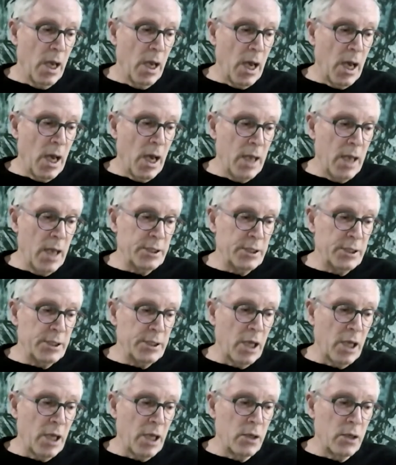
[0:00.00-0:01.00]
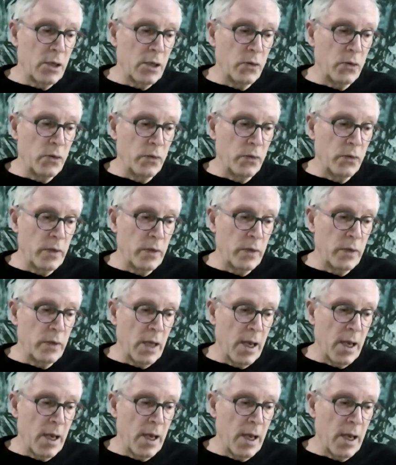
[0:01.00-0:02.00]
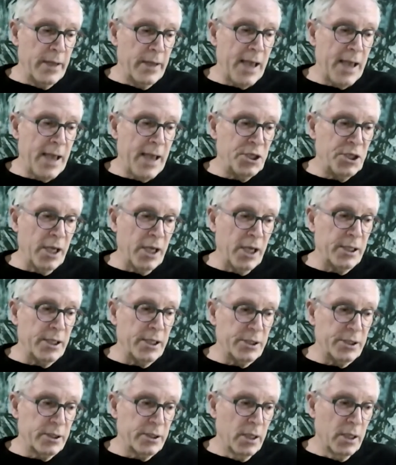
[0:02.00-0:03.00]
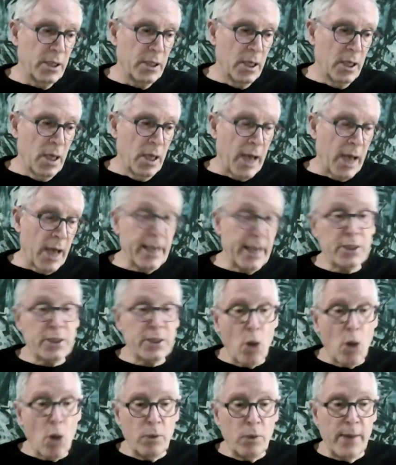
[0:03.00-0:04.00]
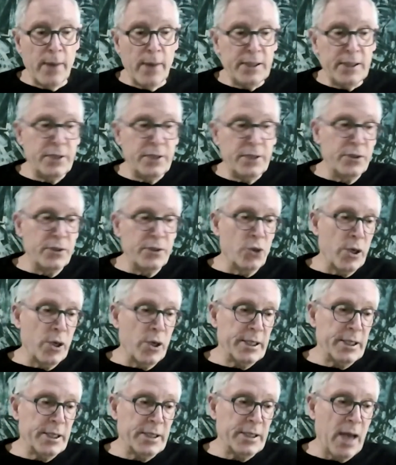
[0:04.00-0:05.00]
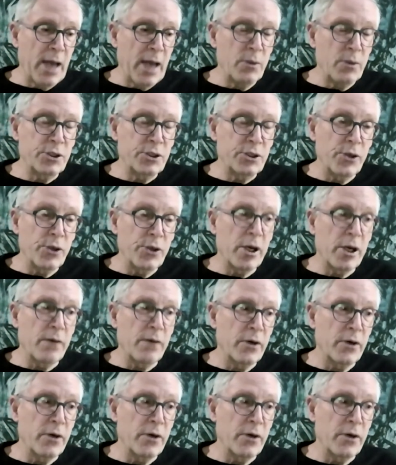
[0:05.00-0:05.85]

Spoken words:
So the etchings, I guess, complemented the drawings that I was doing of her at the